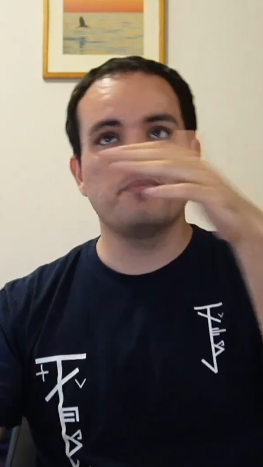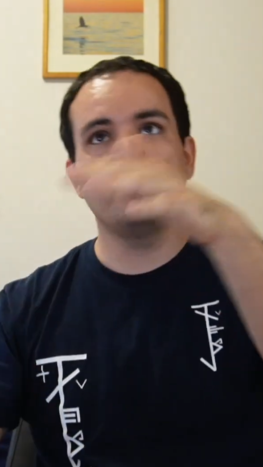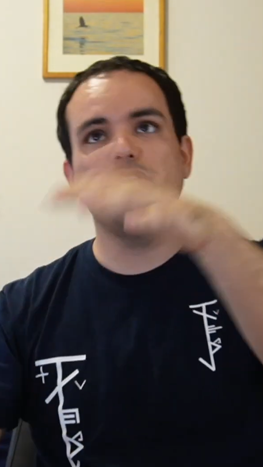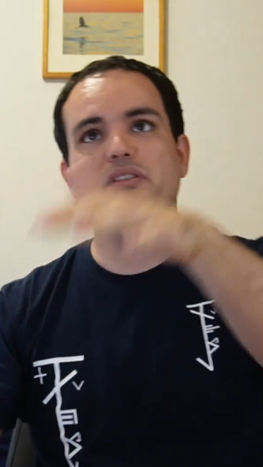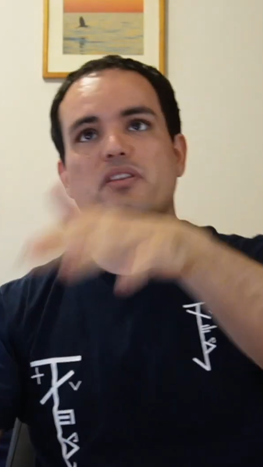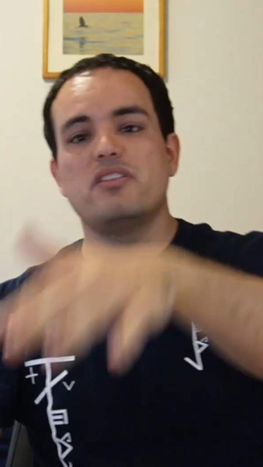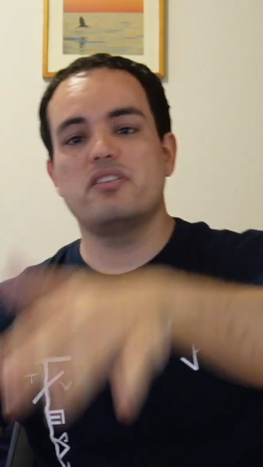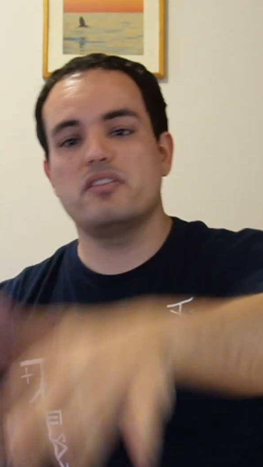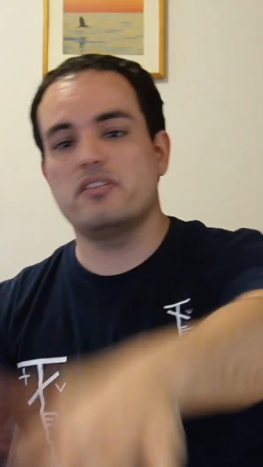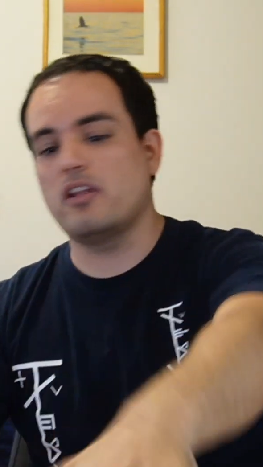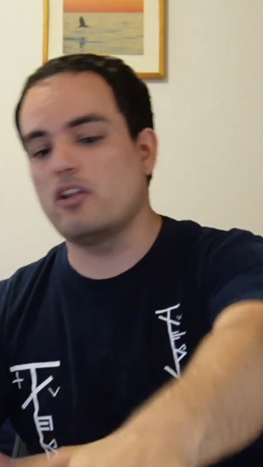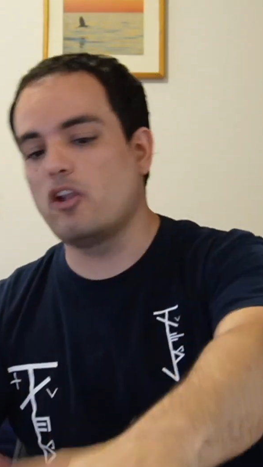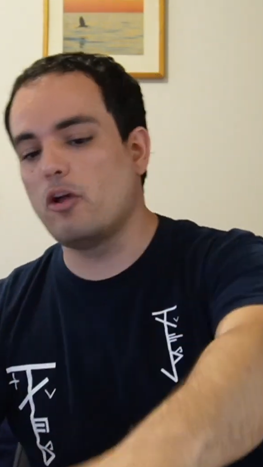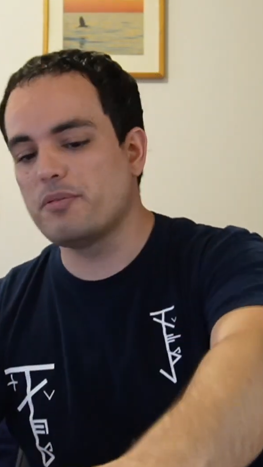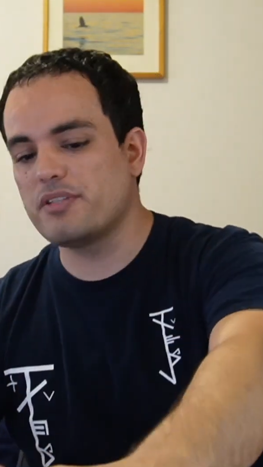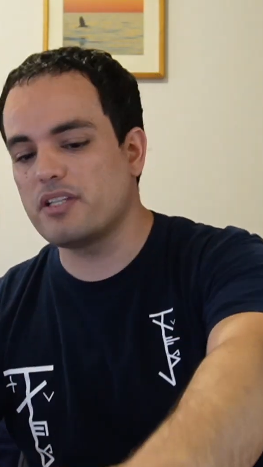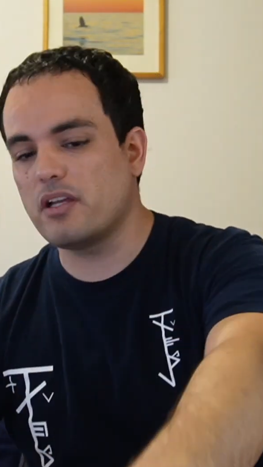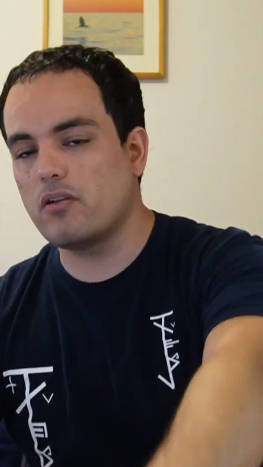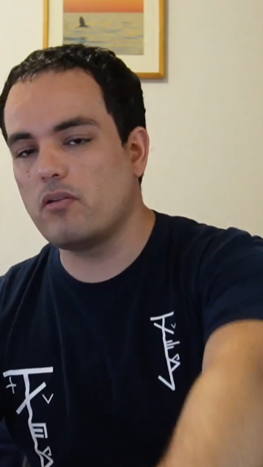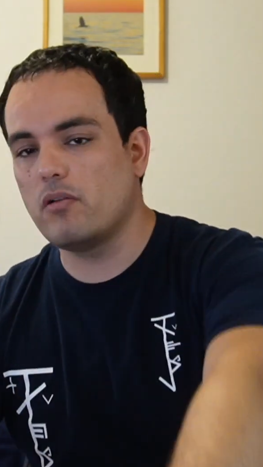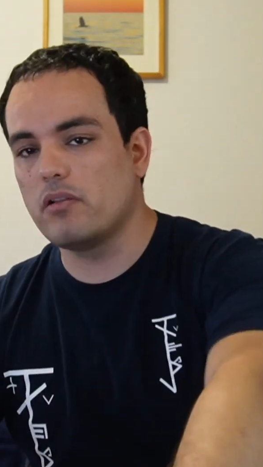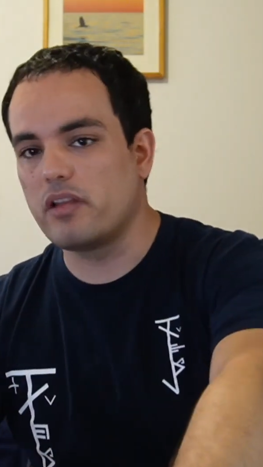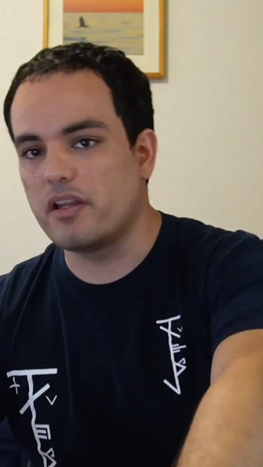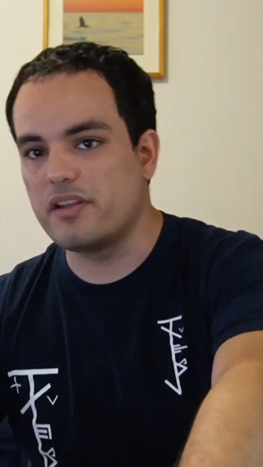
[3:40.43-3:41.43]
This is an
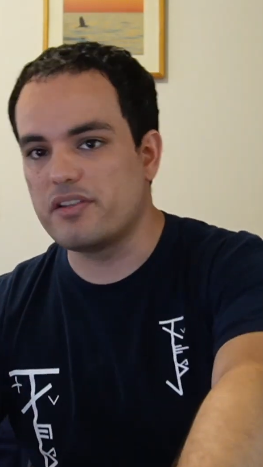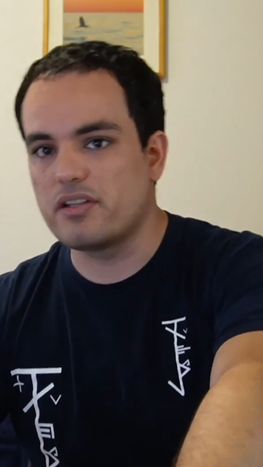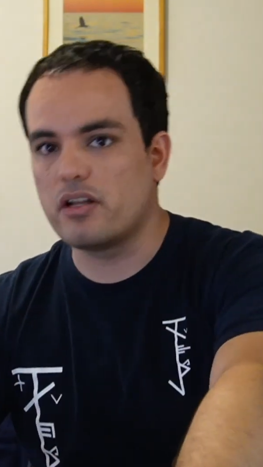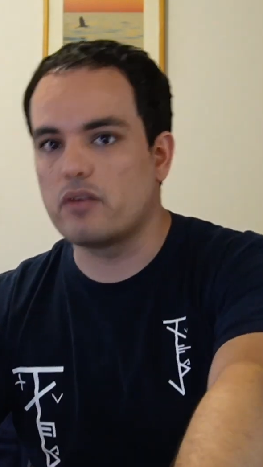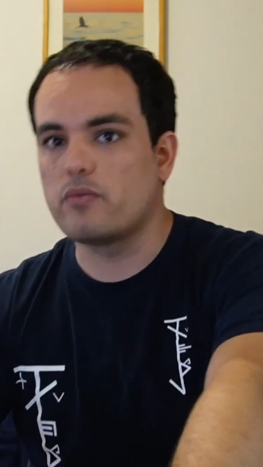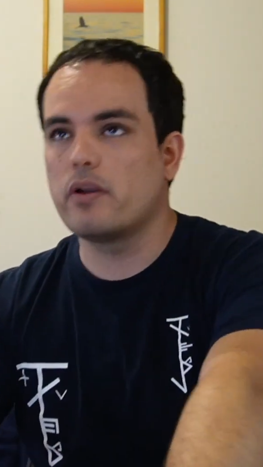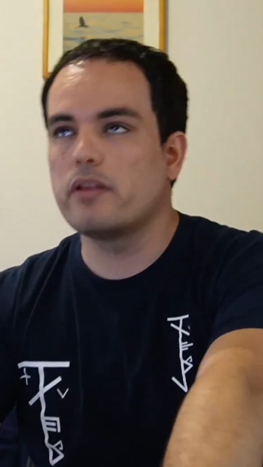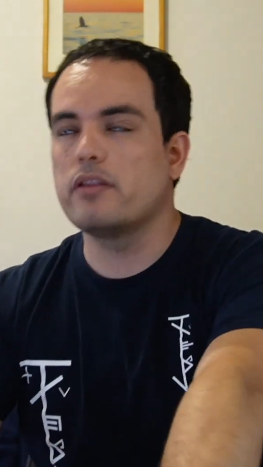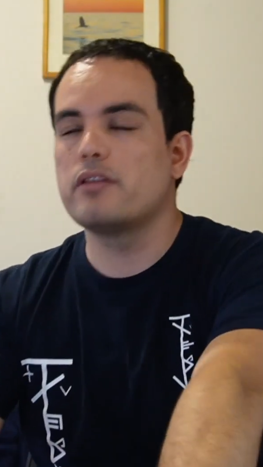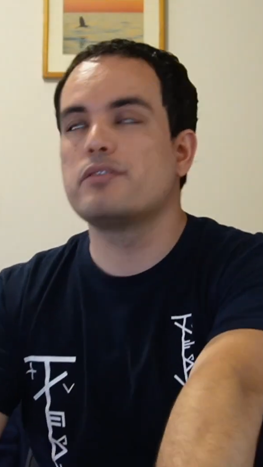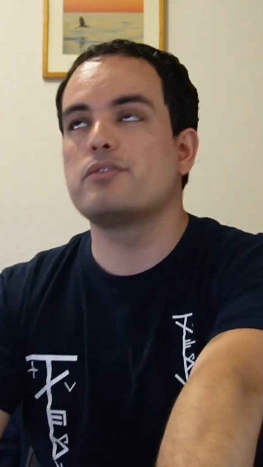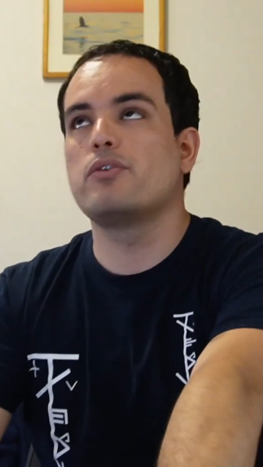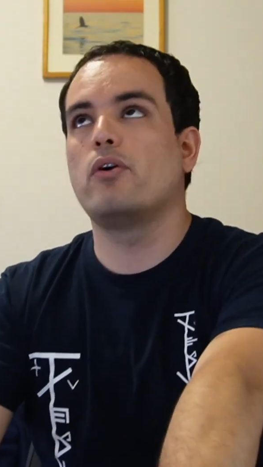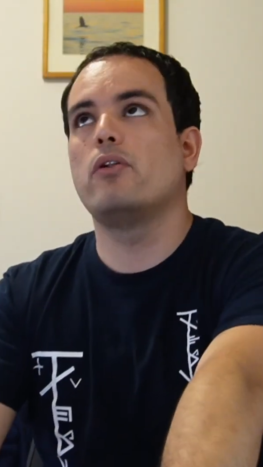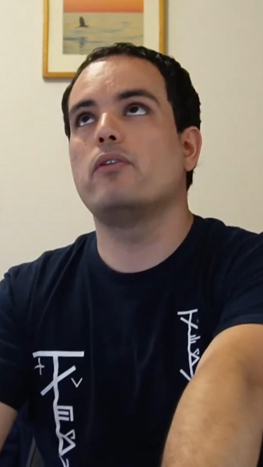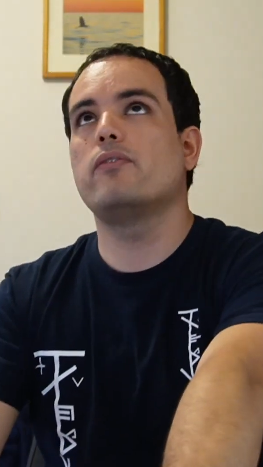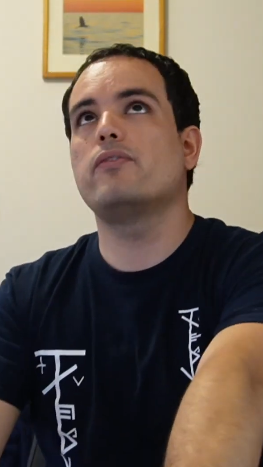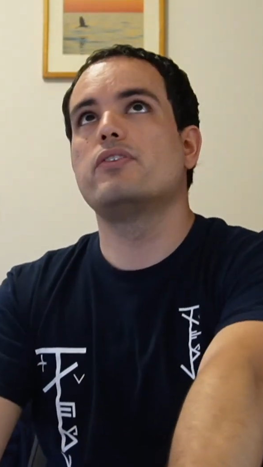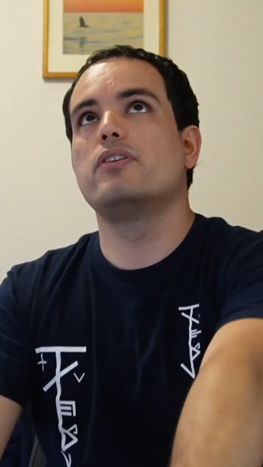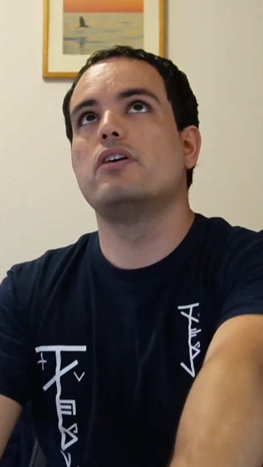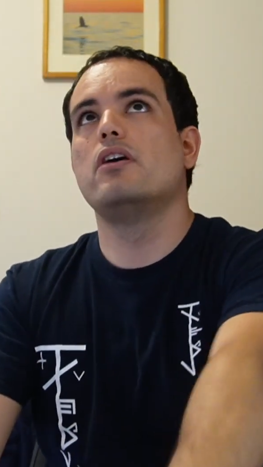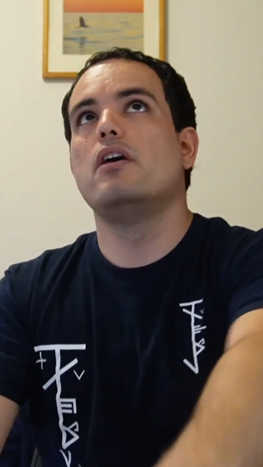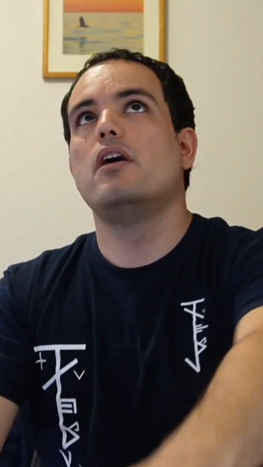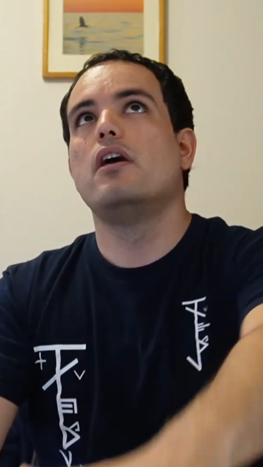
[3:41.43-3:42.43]
obstacle that is already solved.